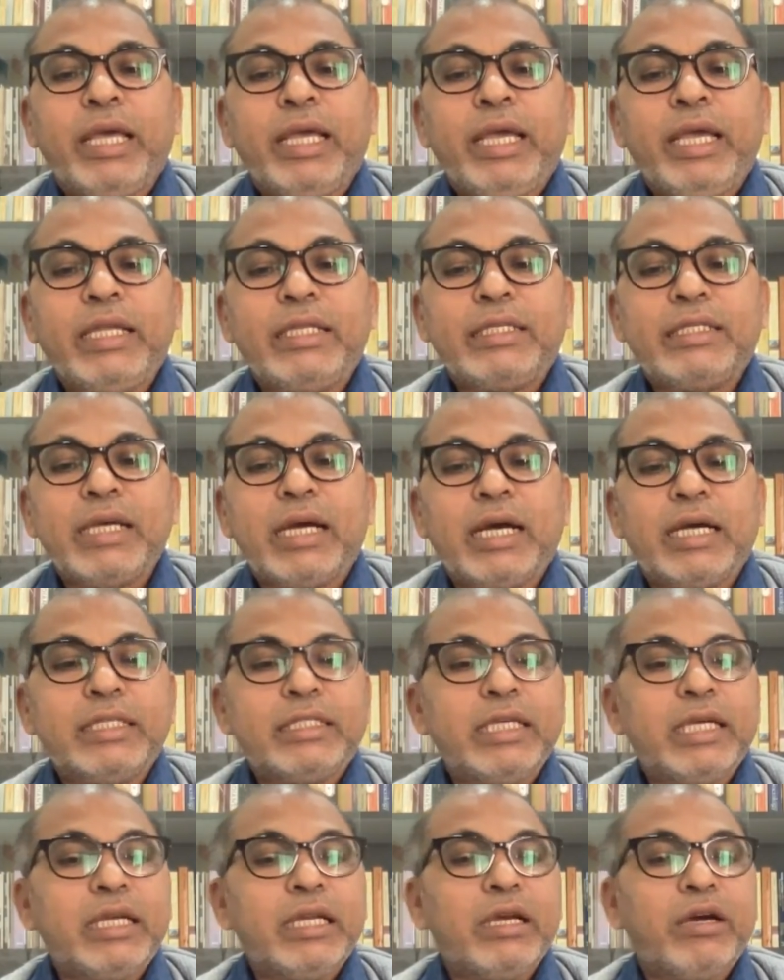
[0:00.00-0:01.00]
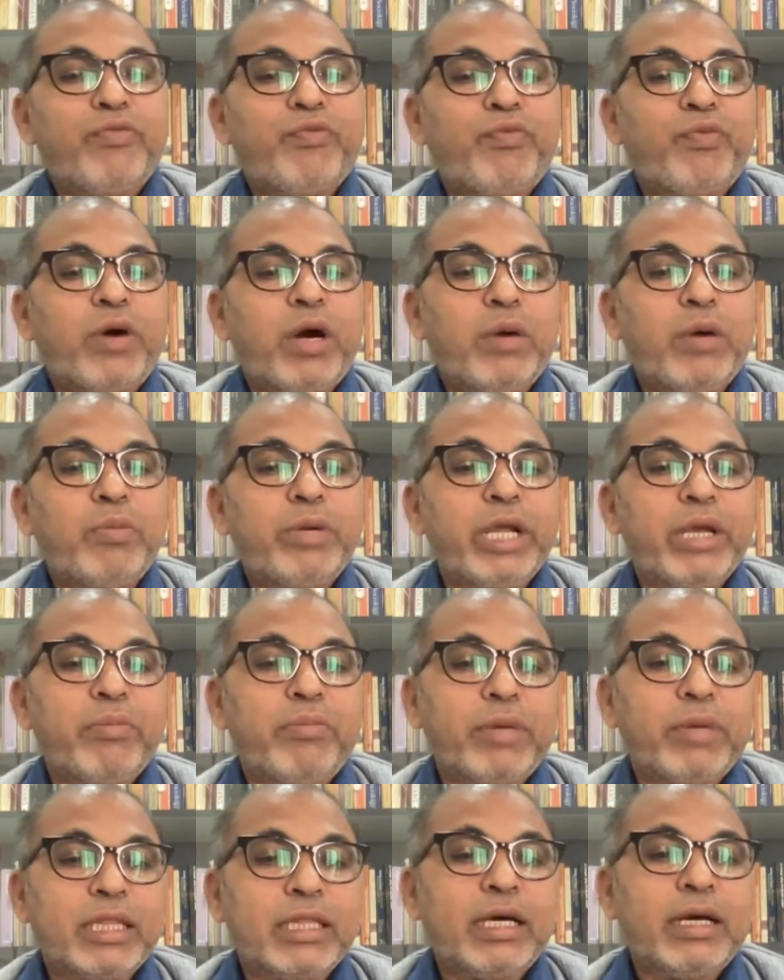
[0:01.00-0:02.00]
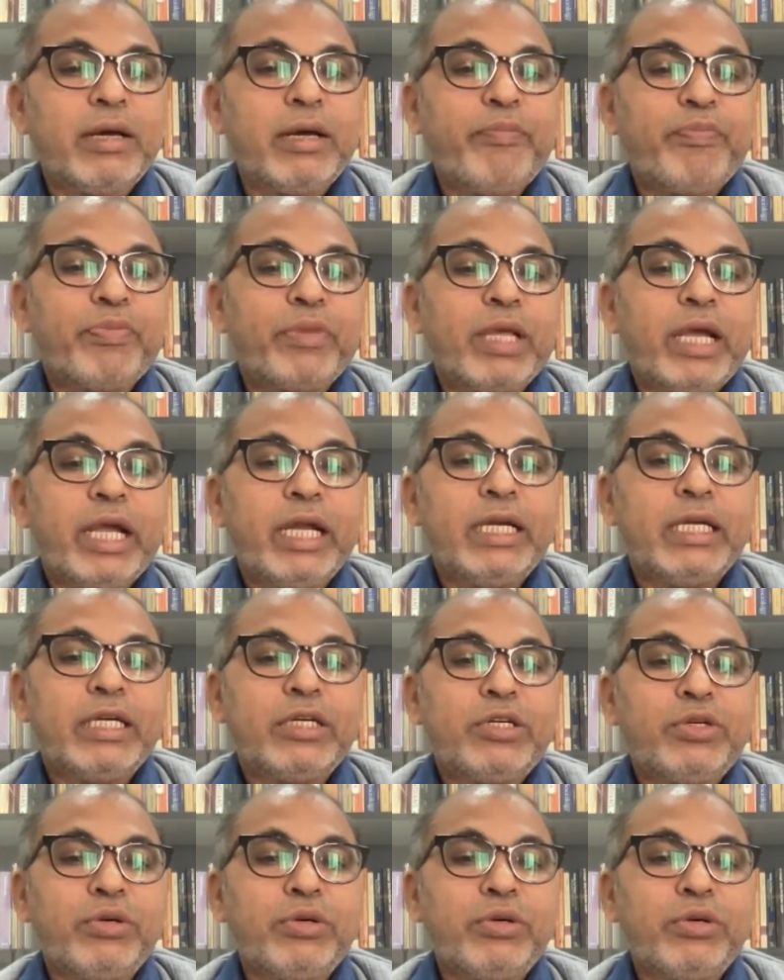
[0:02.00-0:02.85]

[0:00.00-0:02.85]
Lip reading: Each Acharya formed a mata and